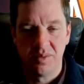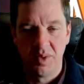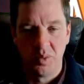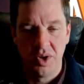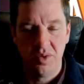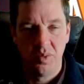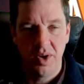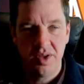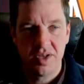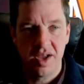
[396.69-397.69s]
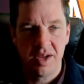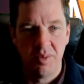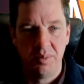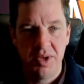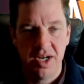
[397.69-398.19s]
What are you talking
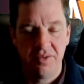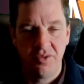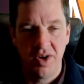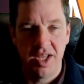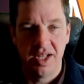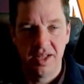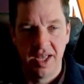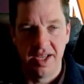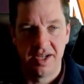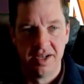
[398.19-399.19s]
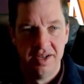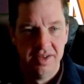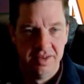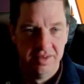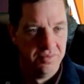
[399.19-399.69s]
about peanut free? Like
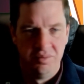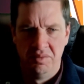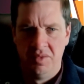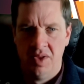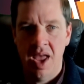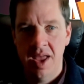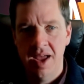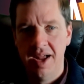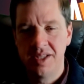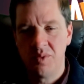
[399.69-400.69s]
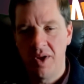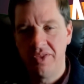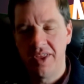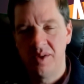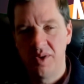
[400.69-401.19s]
it's one
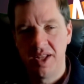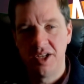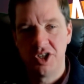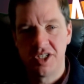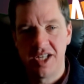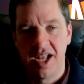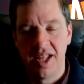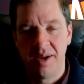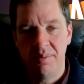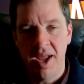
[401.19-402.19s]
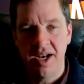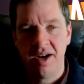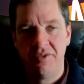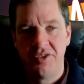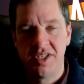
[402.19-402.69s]
thing when they just say like made in
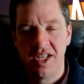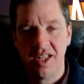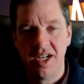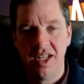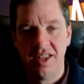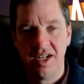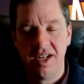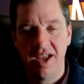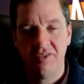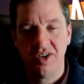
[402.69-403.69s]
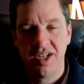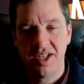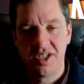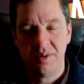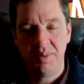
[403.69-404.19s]
a facility that never
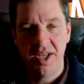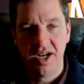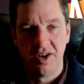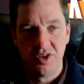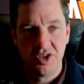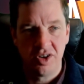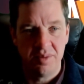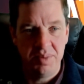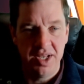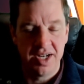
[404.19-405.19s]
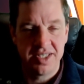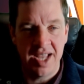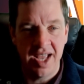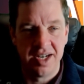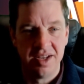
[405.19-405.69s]
touched a peanut or shook a peanut's
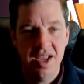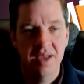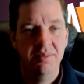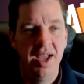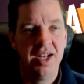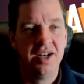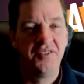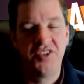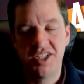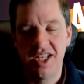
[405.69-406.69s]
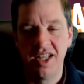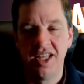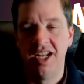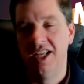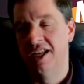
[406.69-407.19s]
hand, made in a
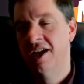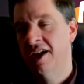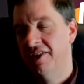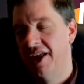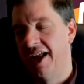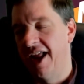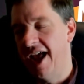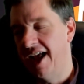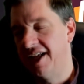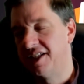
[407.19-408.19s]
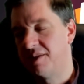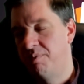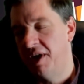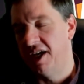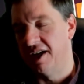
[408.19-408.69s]
facility that hates
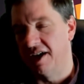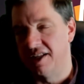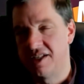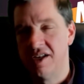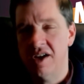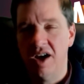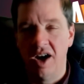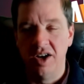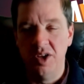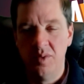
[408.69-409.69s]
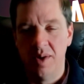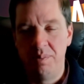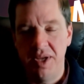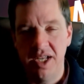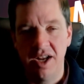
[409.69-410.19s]
peanuts. Are you a
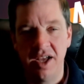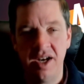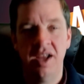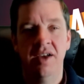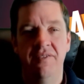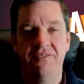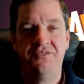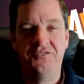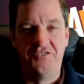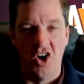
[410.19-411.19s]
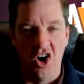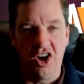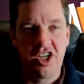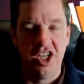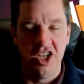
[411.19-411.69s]
peanut?
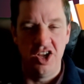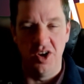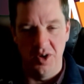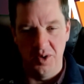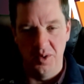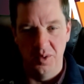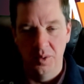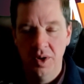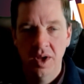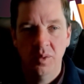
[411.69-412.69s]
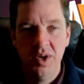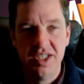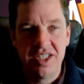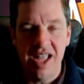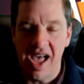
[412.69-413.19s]
Fuck you. We
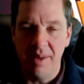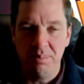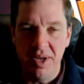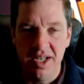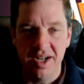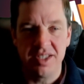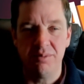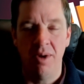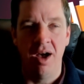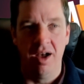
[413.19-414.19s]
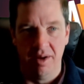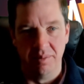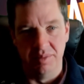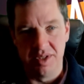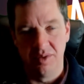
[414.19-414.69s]
stab peanuts'
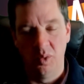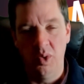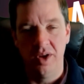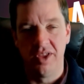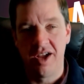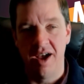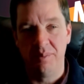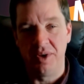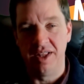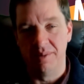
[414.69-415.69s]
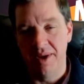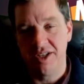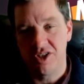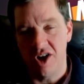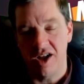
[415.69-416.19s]
moms. We're the company that
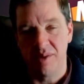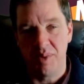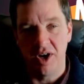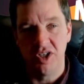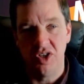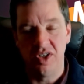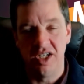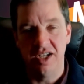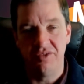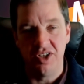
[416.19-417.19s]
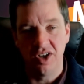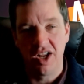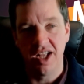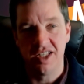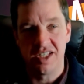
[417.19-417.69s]
makes chocolate bars you can give to your
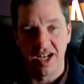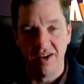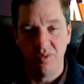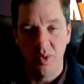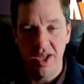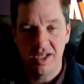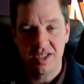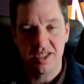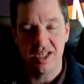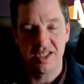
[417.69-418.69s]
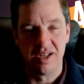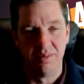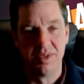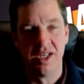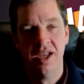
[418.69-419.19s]
kids that have weak
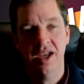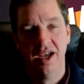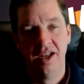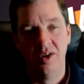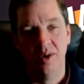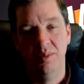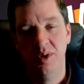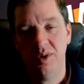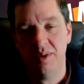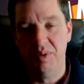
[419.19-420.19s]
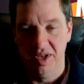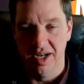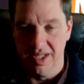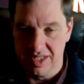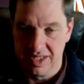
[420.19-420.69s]
systems and are immune to
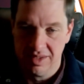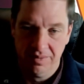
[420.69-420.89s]
peanuts.